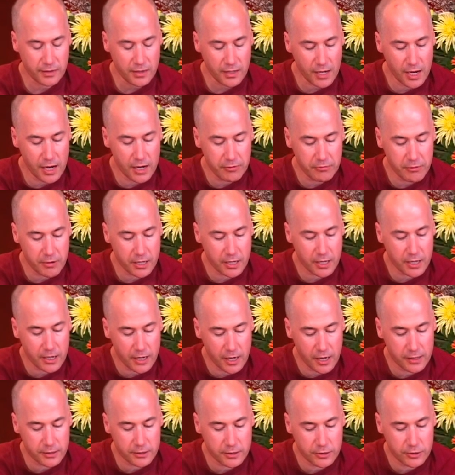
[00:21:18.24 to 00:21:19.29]
and we
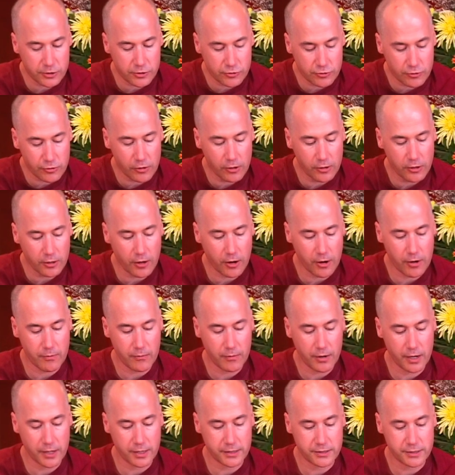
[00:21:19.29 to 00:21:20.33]
cannot control our
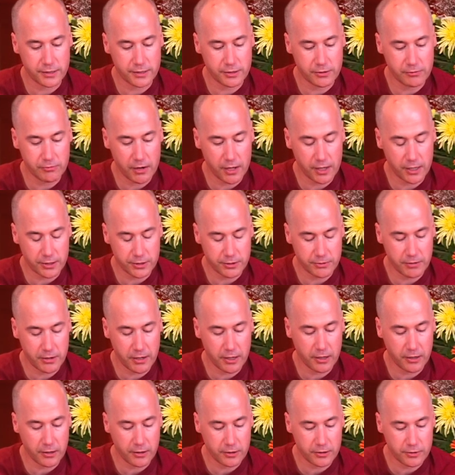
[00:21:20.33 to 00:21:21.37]
minds as well as we
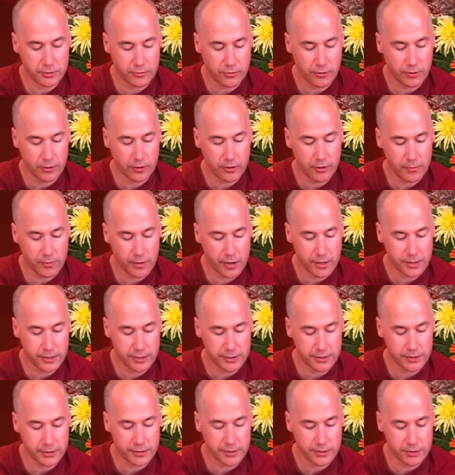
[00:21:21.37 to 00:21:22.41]
can control our
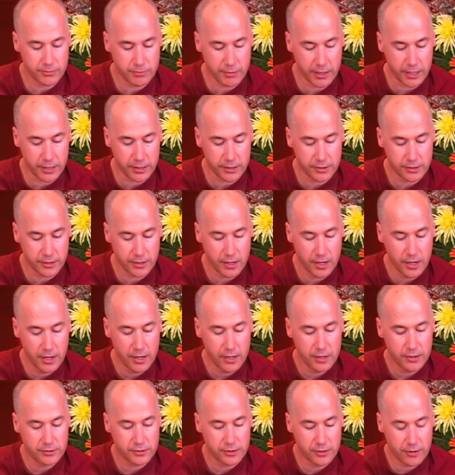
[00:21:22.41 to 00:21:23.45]
bodies and speech.
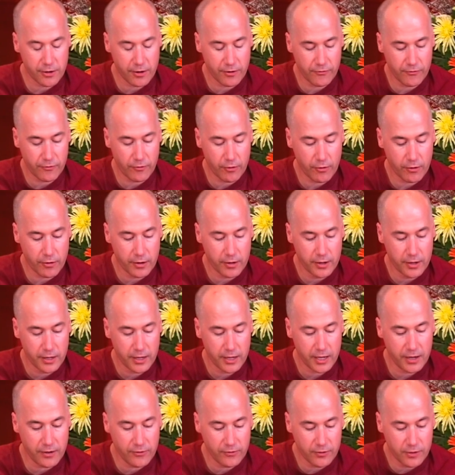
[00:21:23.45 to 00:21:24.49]
So therefore,
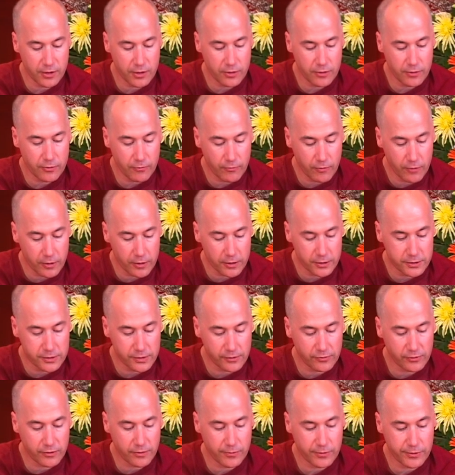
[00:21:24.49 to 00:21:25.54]
even in the words
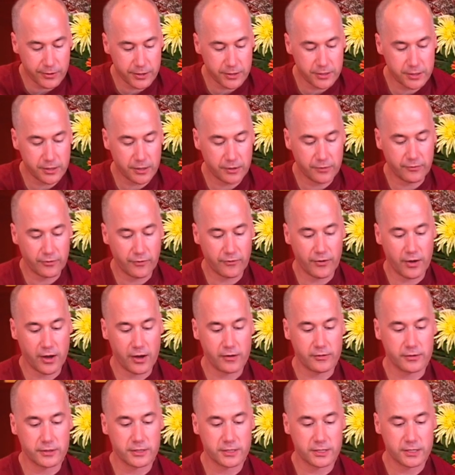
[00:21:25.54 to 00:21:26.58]
of the bodhisattva
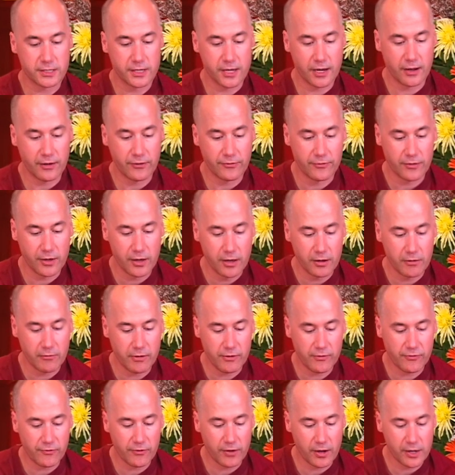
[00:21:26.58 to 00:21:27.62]
vow itself,
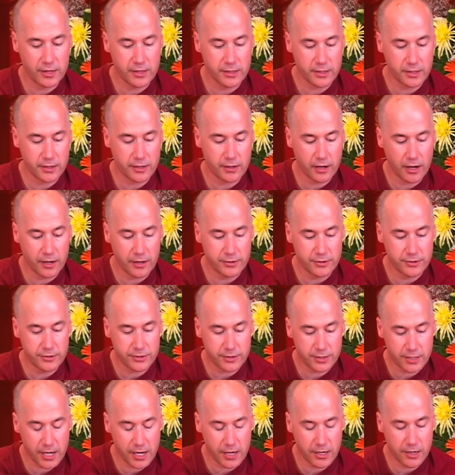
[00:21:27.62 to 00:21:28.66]
we find an
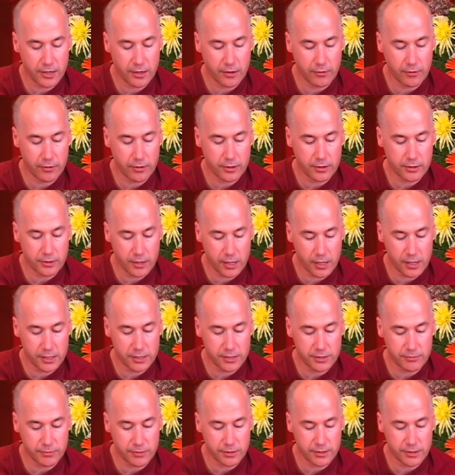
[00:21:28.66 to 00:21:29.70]
understanding or
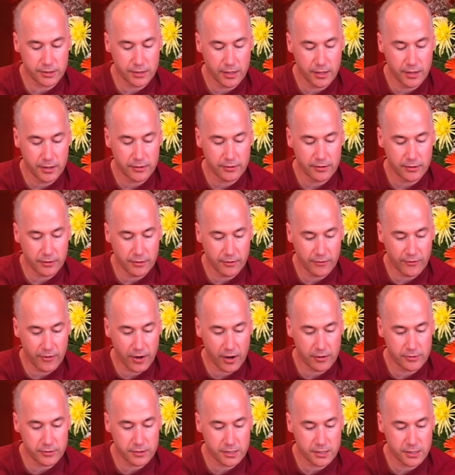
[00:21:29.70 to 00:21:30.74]
acknowledgement that the
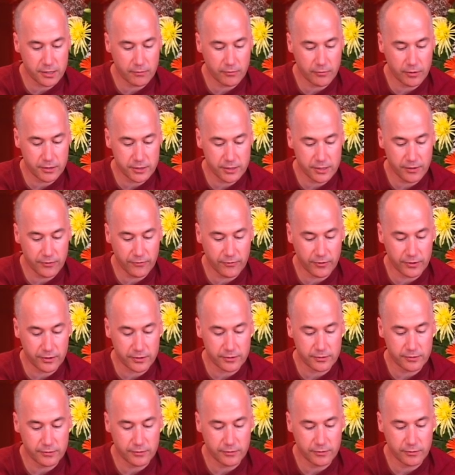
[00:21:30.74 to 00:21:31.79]
vow is somewhat
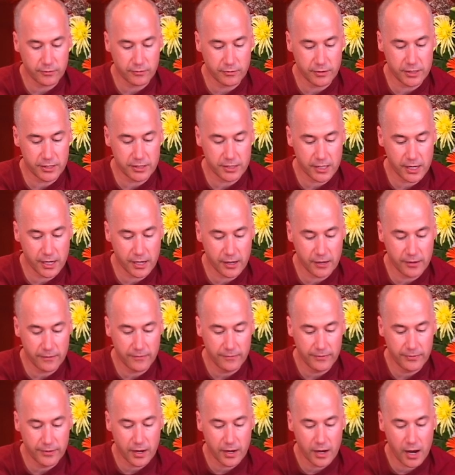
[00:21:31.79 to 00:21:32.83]
different. We say,
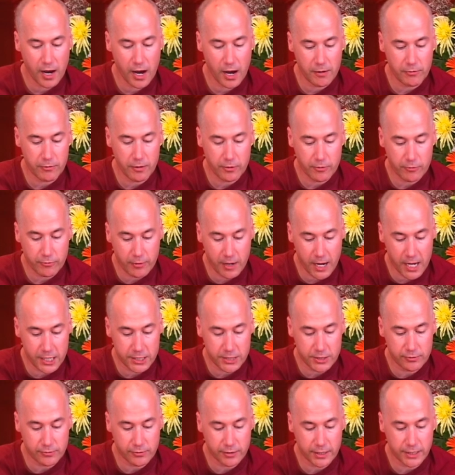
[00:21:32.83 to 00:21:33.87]
I will
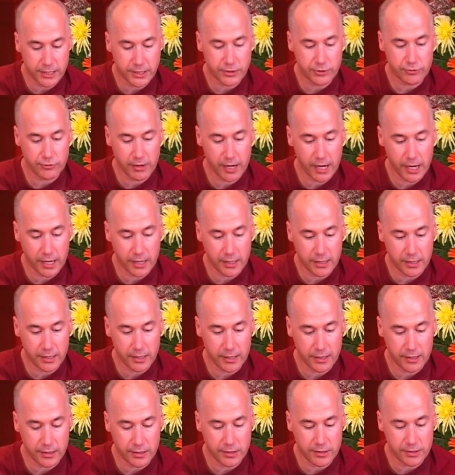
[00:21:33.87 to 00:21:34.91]
gradually train
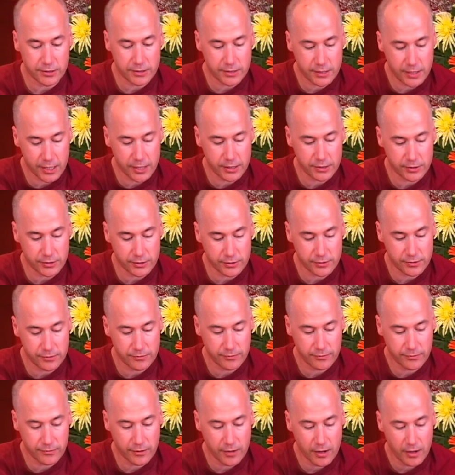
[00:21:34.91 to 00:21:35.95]
in these stages.
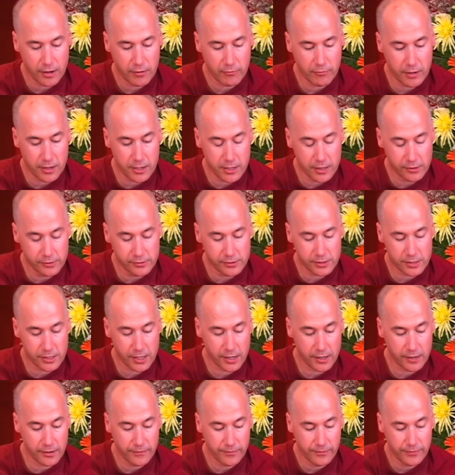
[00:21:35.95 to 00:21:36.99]
We don't
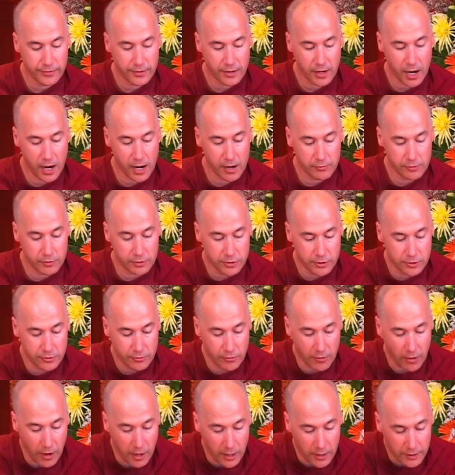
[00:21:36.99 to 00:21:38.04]
say, I will
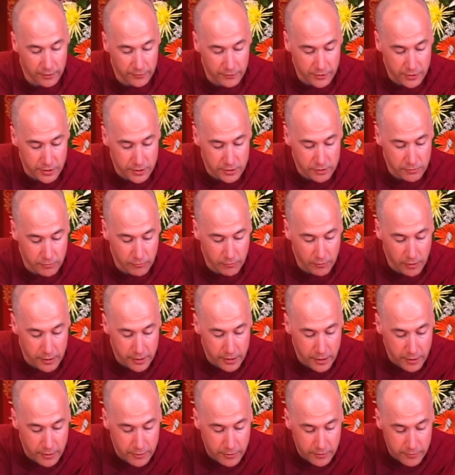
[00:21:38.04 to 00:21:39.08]
do all of this
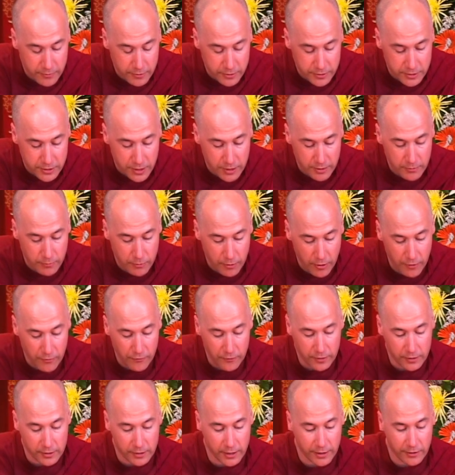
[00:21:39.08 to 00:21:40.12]
100%
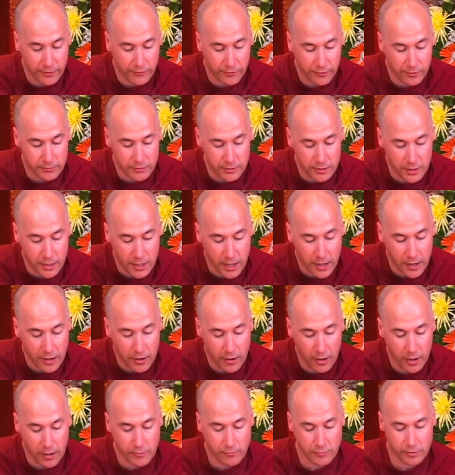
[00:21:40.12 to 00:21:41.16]
perfectly from today
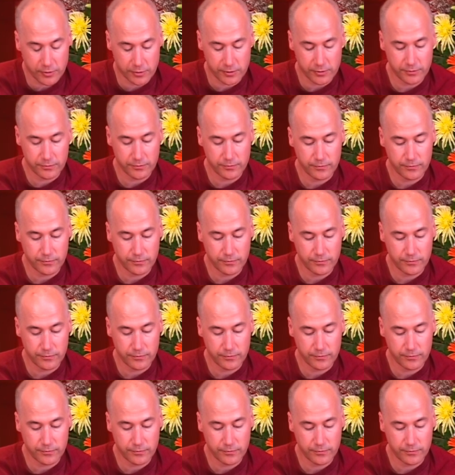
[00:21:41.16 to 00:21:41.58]
onward.